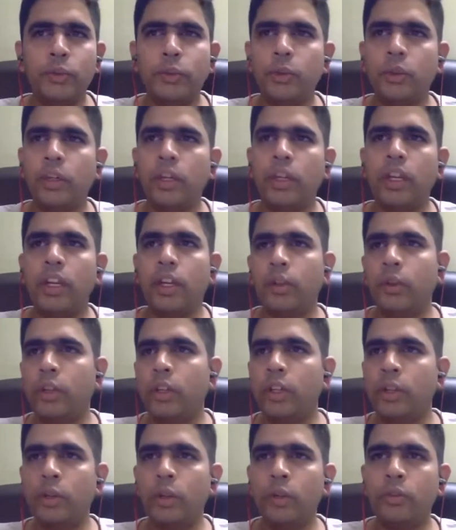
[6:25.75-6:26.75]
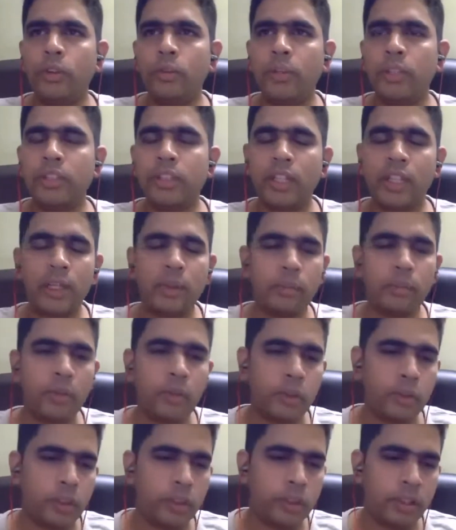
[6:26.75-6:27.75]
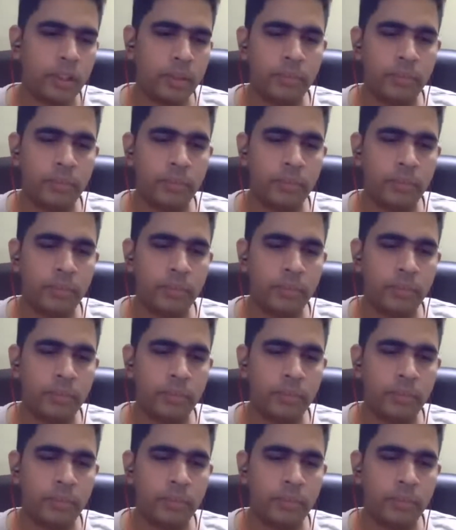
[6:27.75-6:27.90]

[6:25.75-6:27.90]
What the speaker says: so I had to enroll for my second project,